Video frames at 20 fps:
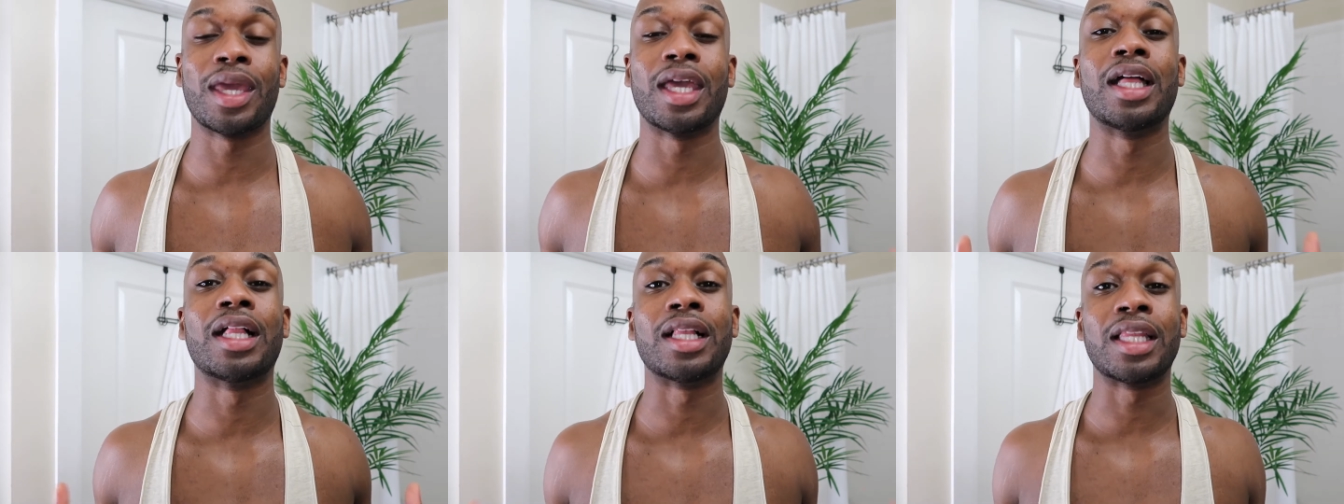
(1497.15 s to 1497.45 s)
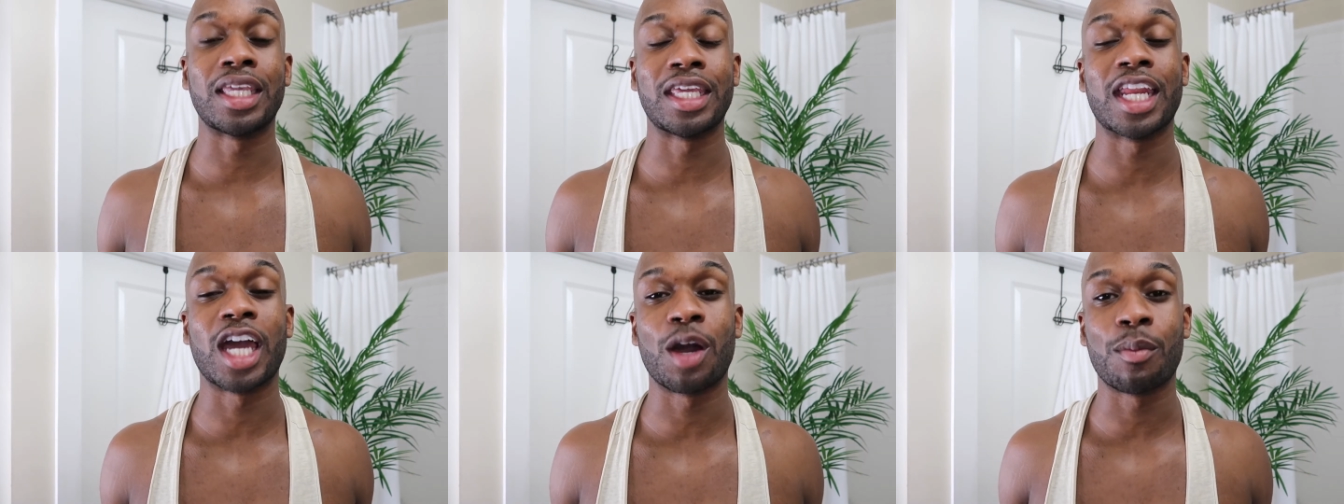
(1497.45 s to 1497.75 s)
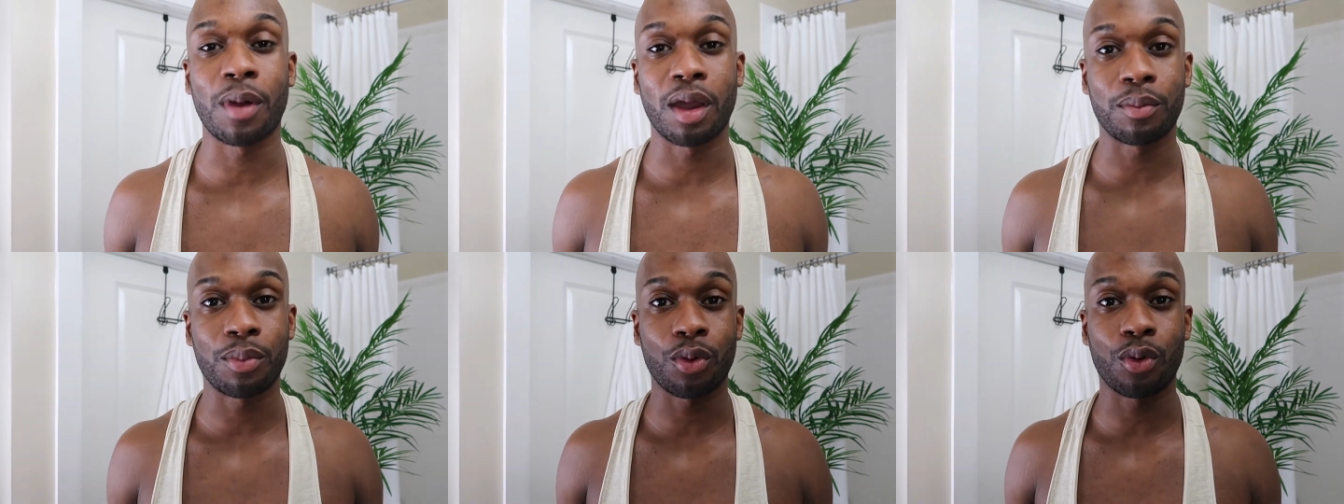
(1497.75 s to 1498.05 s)
and clean out
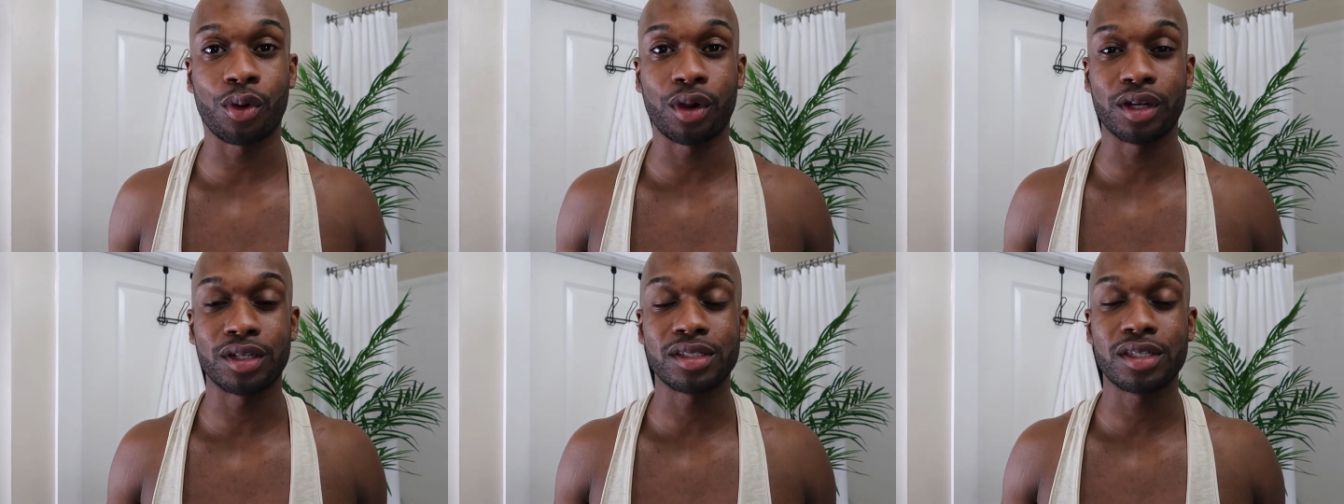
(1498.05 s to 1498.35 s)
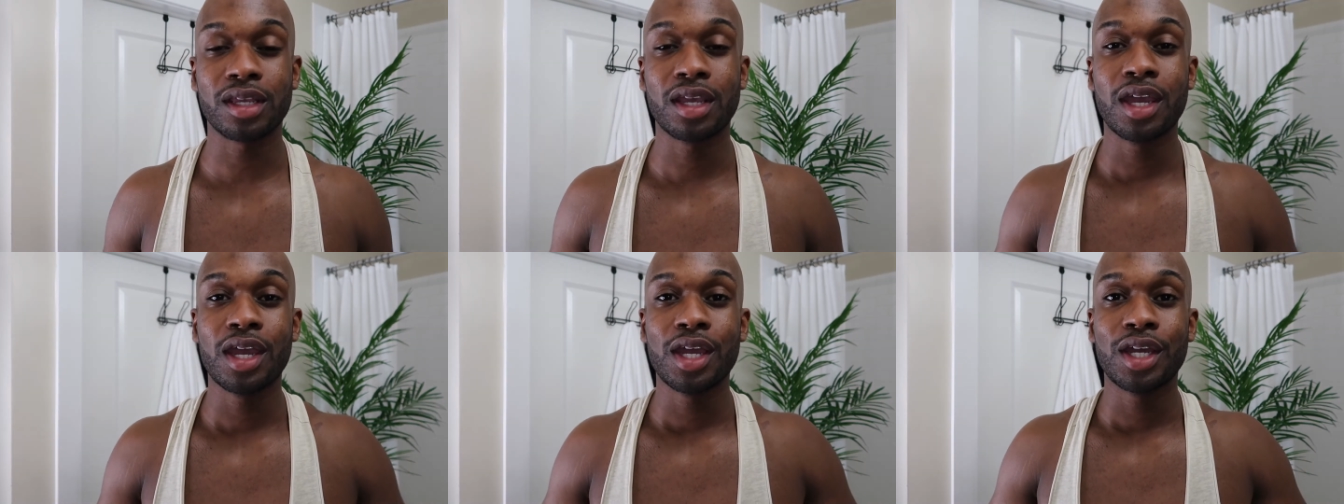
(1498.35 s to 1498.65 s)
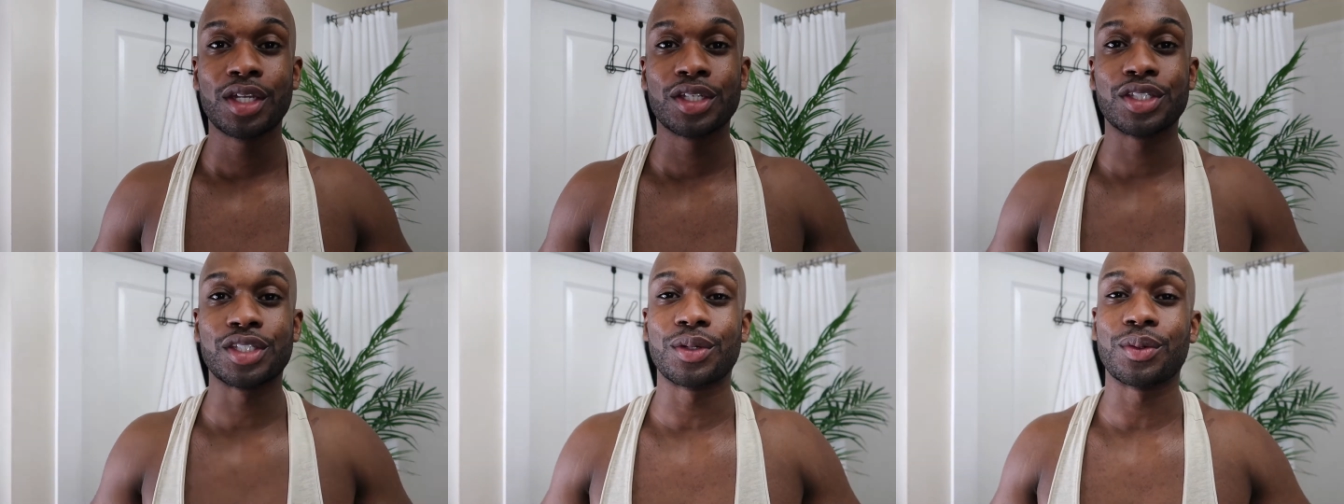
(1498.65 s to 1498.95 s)
my pores.
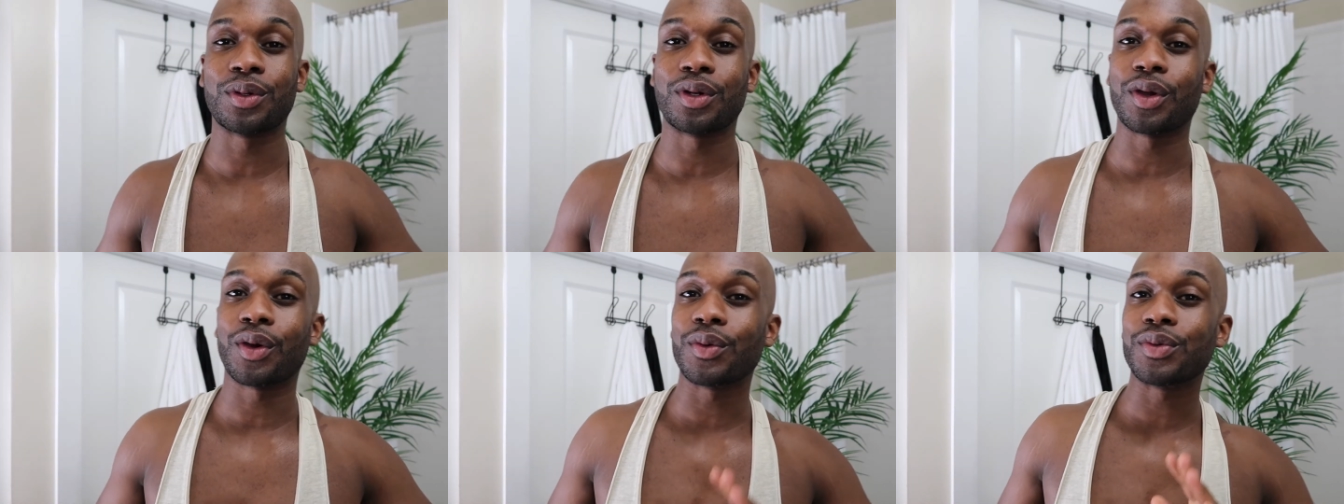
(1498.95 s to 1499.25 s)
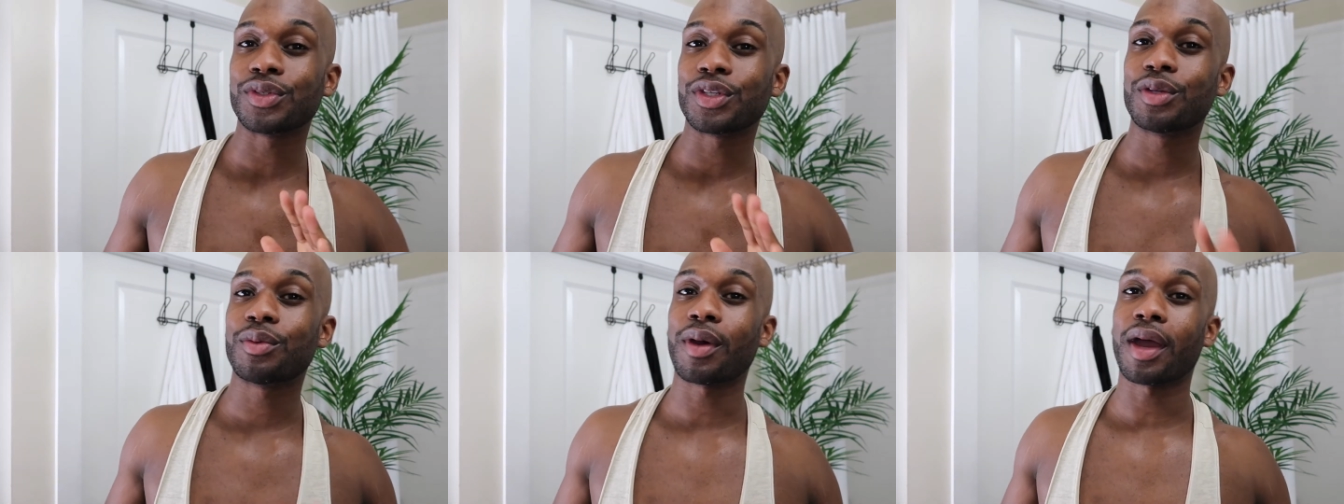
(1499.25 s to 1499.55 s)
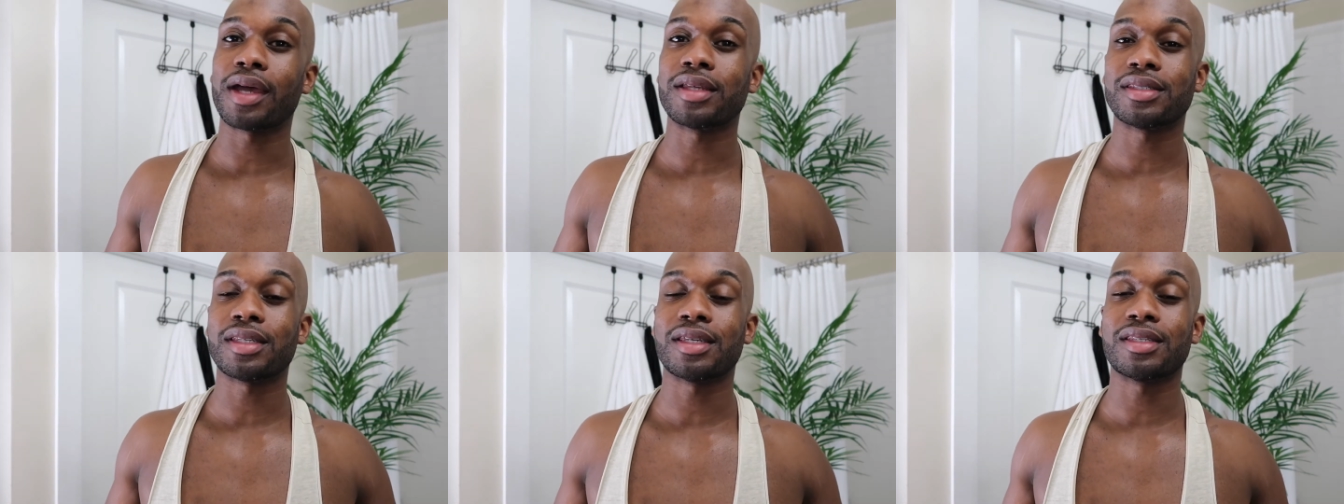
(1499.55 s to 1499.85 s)
So we're gonna go into the
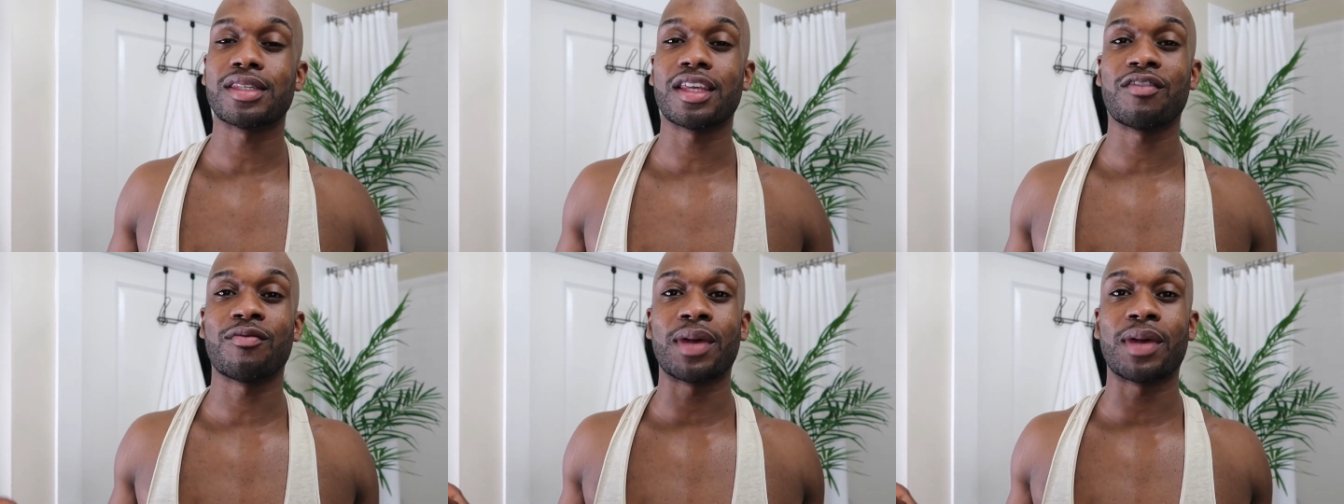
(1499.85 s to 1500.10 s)
process of